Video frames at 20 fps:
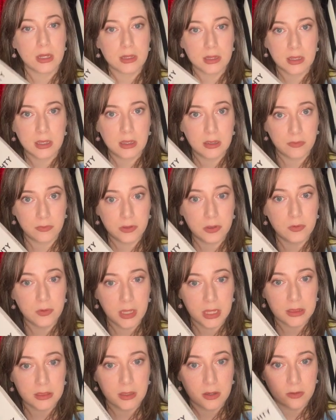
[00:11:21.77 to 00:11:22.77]
Like, if you
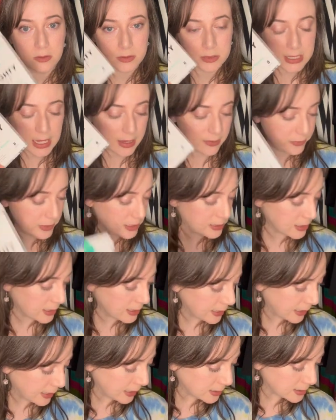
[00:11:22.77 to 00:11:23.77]
get those, have these on
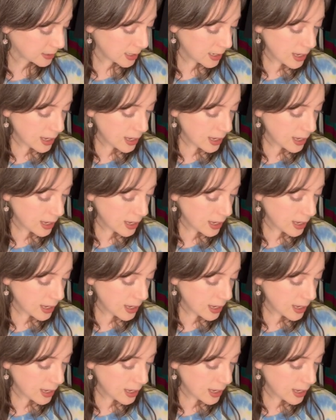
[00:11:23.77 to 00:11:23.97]
hand.